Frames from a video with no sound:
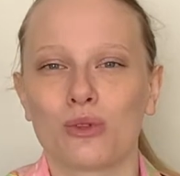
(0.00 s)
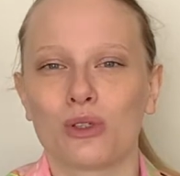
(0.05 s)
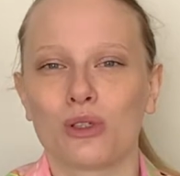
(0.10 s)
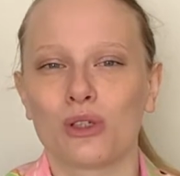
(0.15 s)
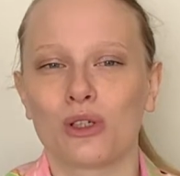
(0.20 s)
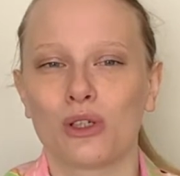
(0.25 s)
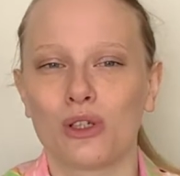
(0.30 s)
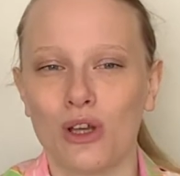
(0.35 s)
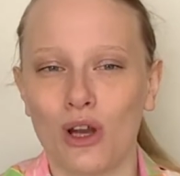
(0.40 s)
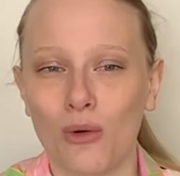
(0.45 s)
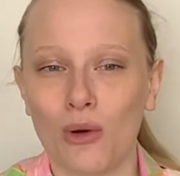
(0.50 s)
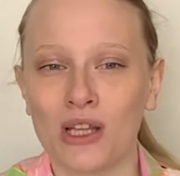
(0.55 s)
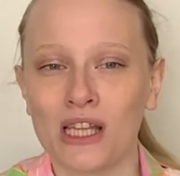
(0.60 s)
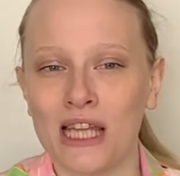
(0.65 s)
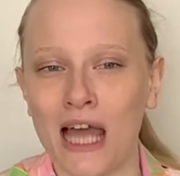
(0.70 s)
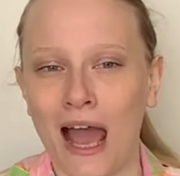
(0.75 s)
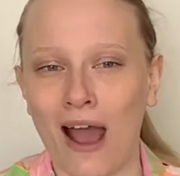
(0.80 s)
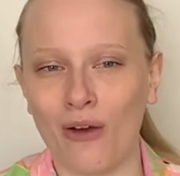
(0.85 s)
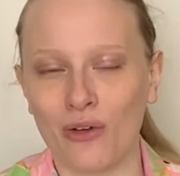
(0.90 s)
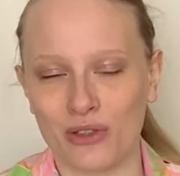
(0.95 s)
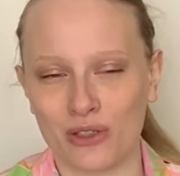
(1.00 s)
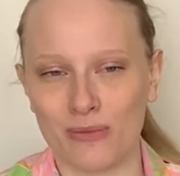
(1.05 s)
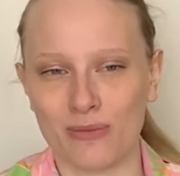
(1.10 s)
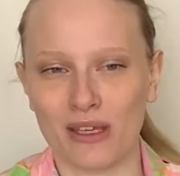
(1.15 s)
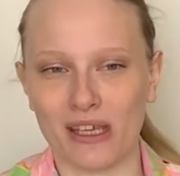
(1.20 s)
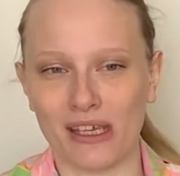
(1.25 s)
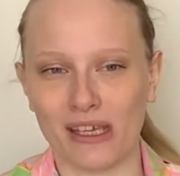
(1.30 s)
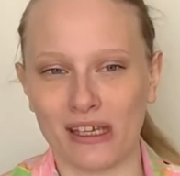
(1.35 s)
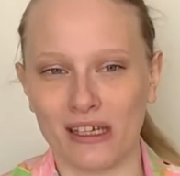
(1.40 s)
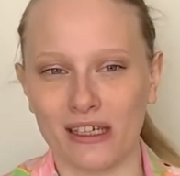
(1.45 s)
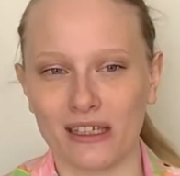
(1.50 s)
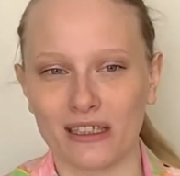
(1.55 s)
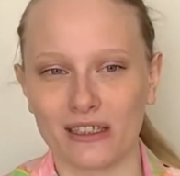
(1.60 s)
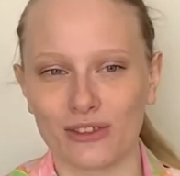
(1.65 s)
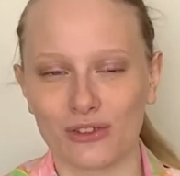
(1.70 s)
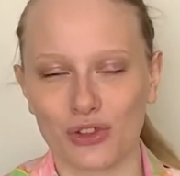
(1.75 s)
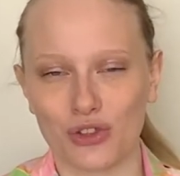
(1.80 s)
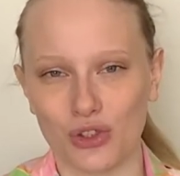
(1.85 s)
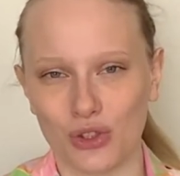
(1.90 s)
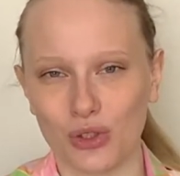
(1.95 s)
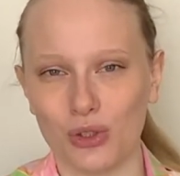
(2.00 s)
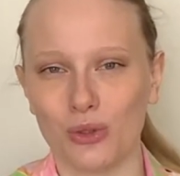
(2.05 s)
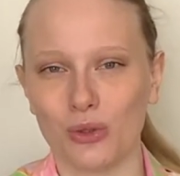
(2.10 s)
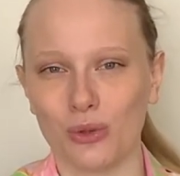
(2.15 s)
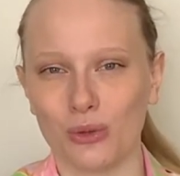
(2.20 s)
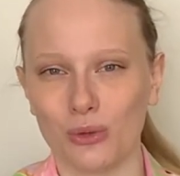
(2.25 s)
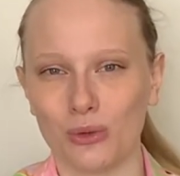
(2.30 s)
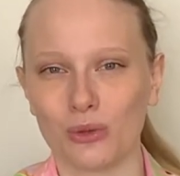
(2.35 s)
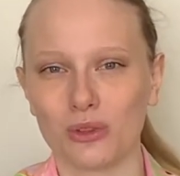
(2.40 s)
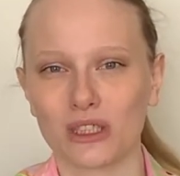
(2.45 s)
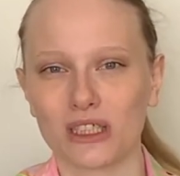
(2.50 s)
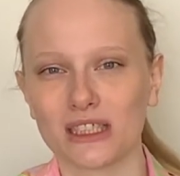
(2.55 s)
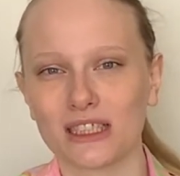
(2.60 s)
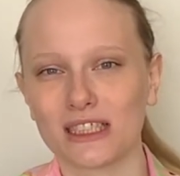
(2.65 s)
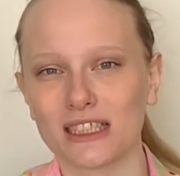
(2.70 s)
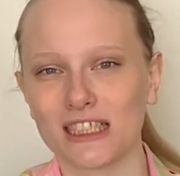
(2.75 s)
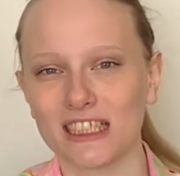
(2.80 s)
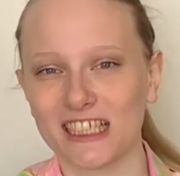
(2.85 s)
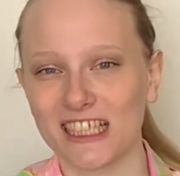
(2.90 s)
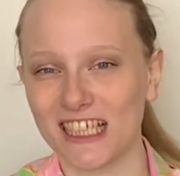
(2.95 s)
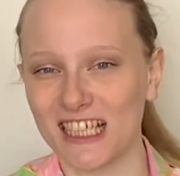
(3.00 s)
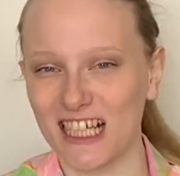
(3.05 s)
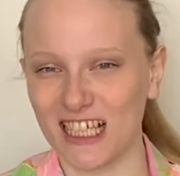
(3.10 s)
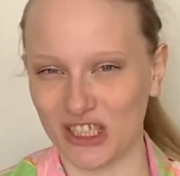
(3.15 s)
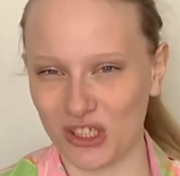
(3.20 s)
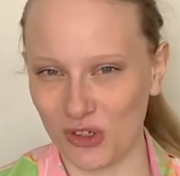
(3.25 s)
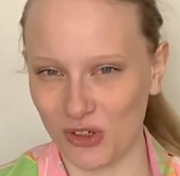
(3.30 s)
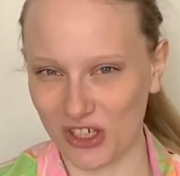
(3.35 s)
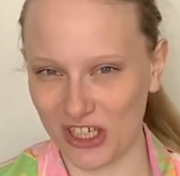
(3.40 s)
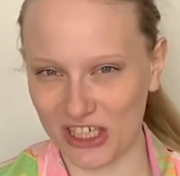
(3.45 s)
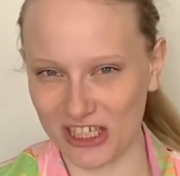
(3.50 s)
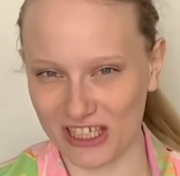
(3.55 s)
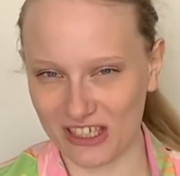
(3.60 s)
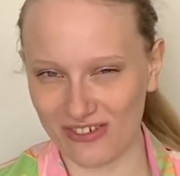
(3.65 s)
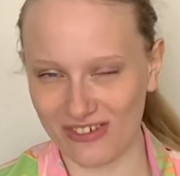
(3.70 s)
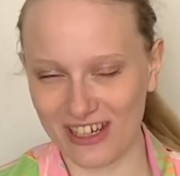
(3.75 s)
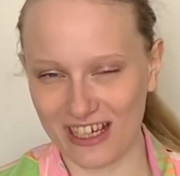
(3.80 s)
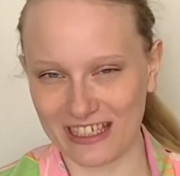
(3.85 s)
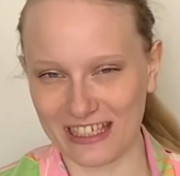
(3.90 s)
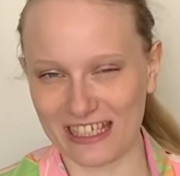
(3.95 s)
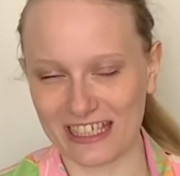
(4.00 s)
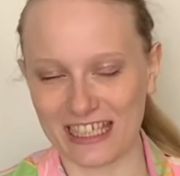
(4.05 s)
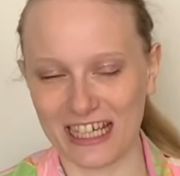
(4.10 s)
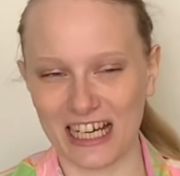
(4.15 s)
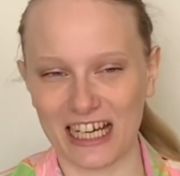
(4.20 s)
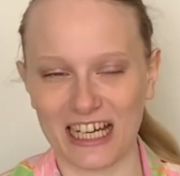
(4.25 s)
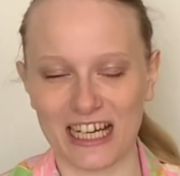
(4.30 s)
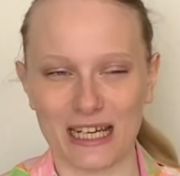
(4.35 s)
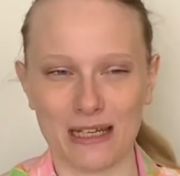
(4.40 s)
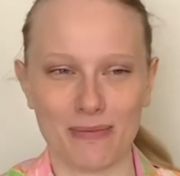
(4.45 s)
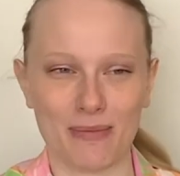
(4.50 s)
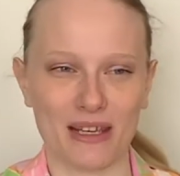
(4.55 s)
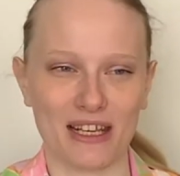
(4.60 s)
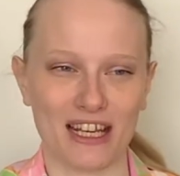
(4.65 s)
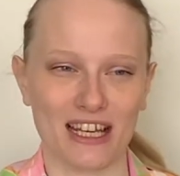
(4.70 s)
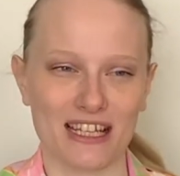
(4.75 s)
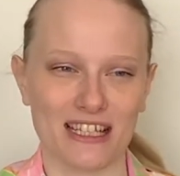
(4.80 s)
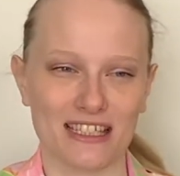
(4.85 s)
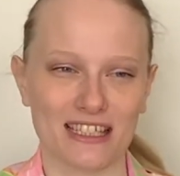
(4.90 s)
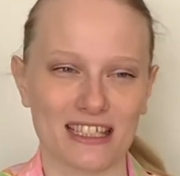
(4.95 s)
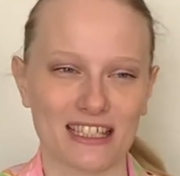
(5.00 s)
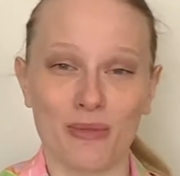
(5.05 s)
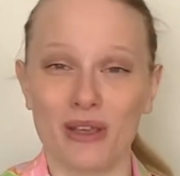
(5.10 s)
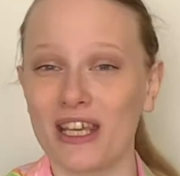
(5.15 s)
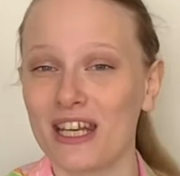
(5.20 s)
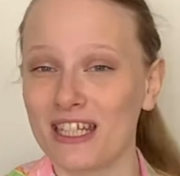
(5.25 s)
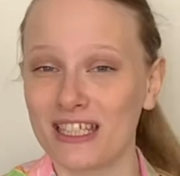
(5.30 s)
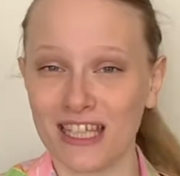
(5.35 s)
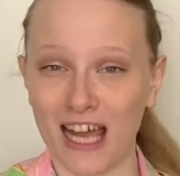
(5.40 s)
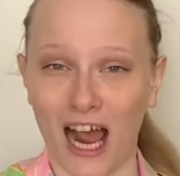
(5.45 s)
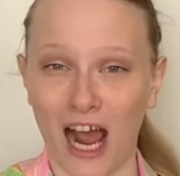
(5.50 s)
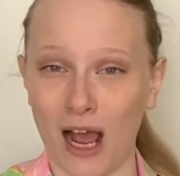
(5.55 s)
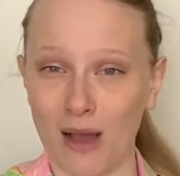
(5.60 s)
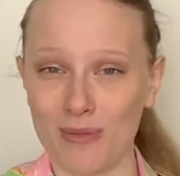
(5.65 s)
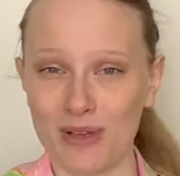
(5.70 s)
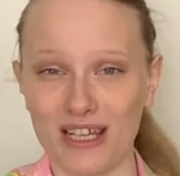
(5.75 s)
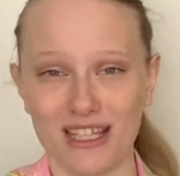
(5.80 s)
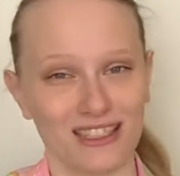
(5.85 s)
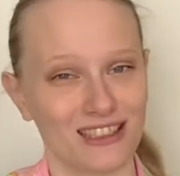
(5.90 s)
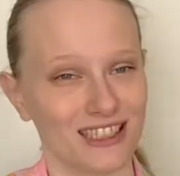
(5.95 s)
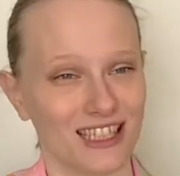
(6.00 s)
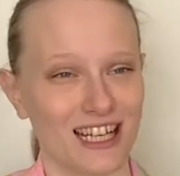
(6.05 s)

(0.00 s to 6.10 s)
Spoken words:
allows me to cut corners if necessary, because it is a hobby,